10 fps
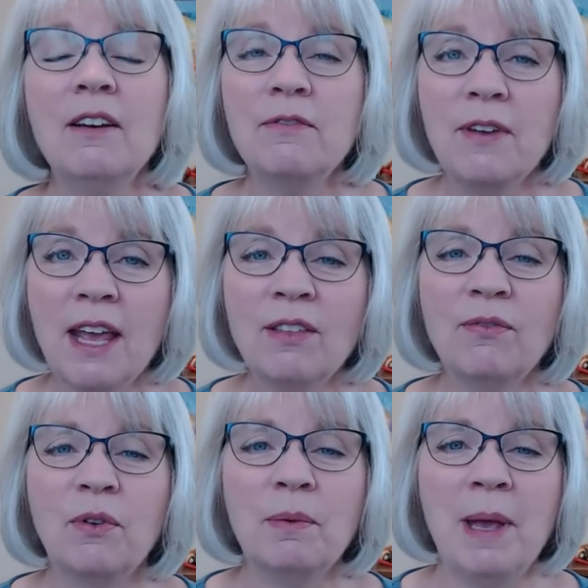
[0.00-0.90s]
Faith
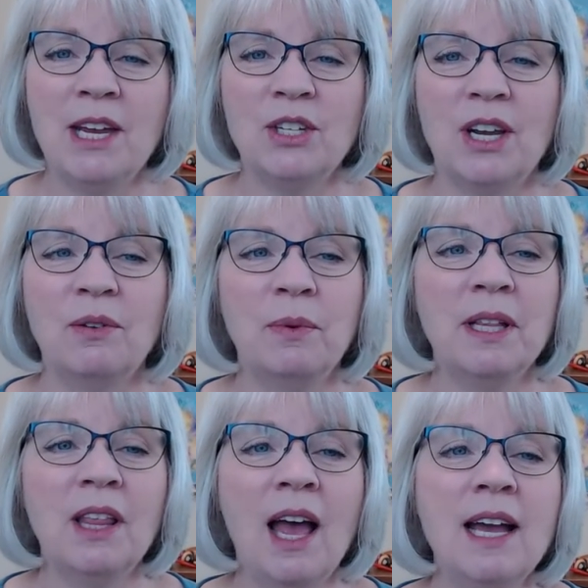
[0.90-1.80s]
formation
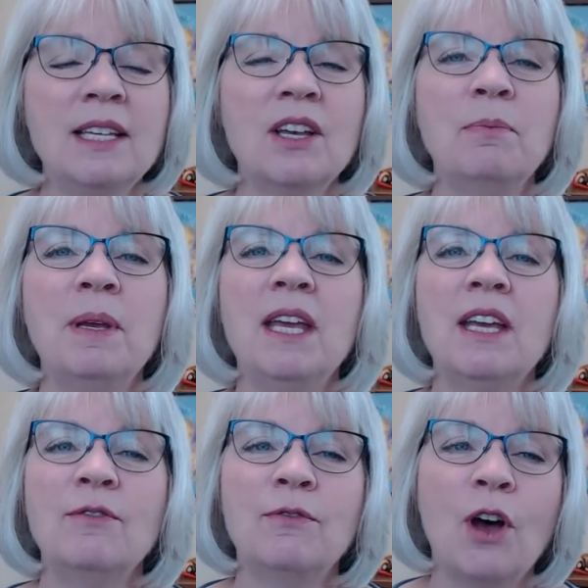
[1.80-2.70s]
relies on being
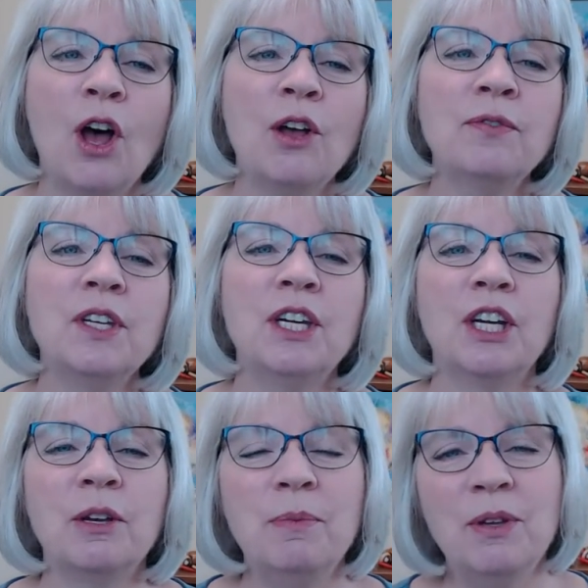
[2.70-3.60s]
involved in a
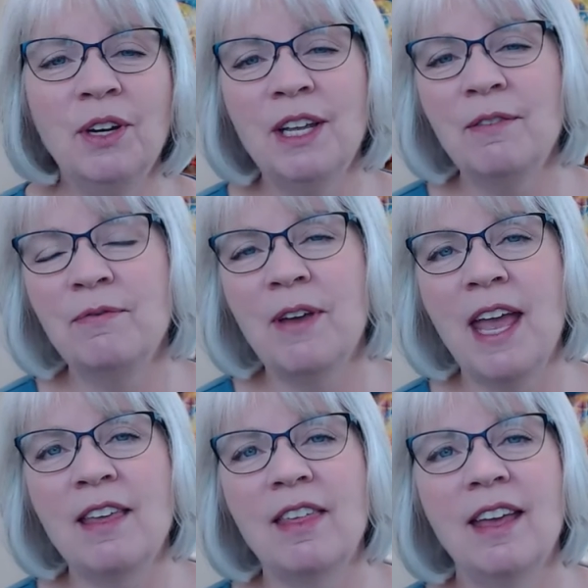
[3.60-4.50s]
community of
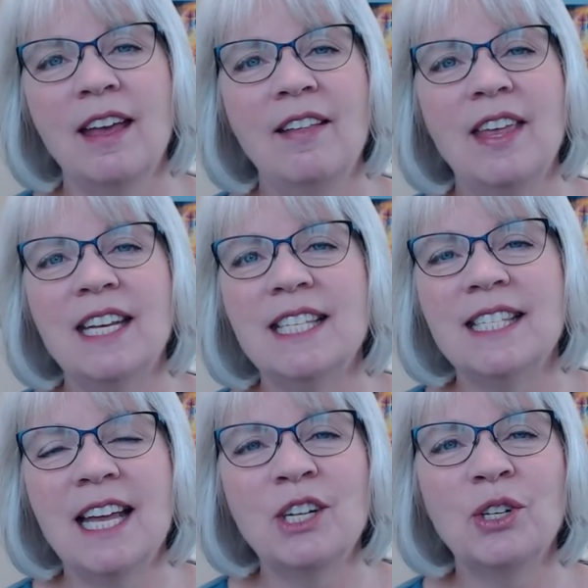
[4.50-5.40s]
faith that is
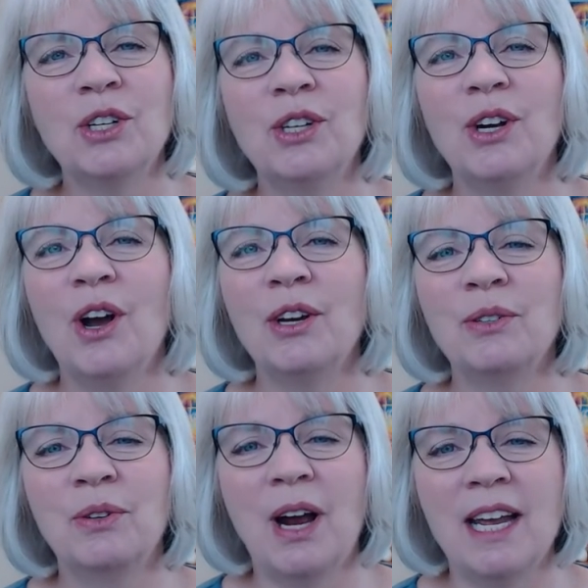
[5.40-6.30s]
centered on
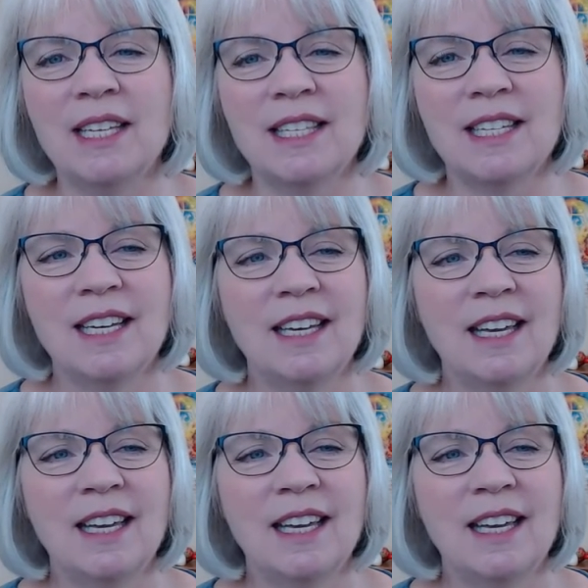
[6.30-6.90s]
Christ